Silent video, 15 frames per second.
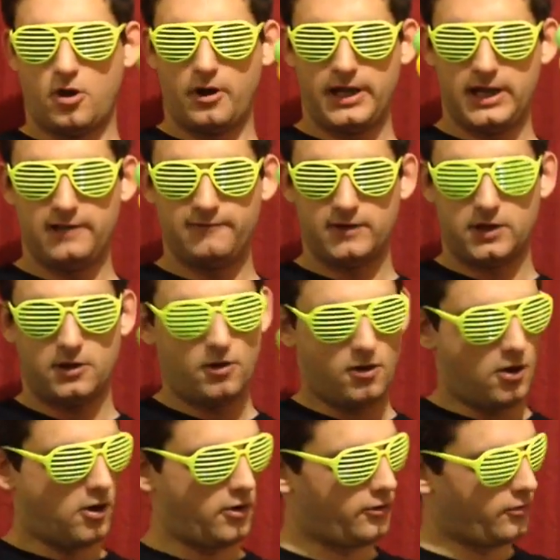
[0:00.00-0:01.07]
even
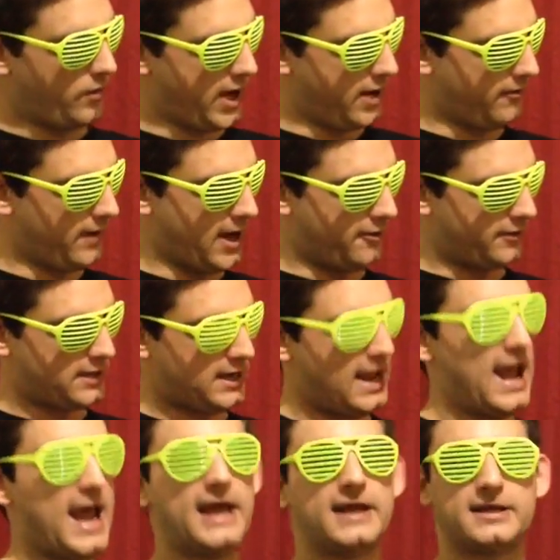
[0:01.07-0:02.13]
all the way around.
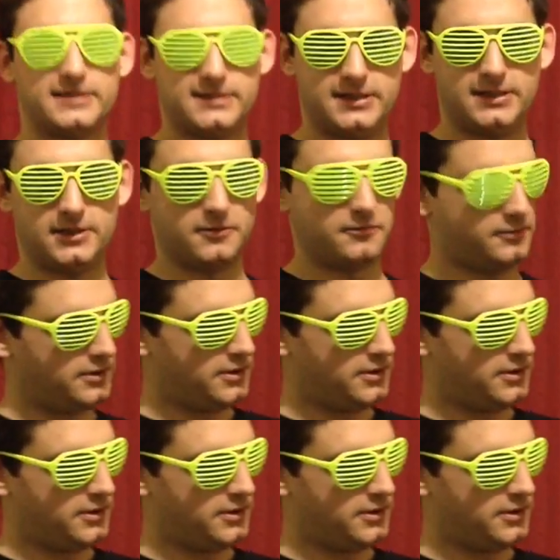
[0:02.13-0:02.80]
And continue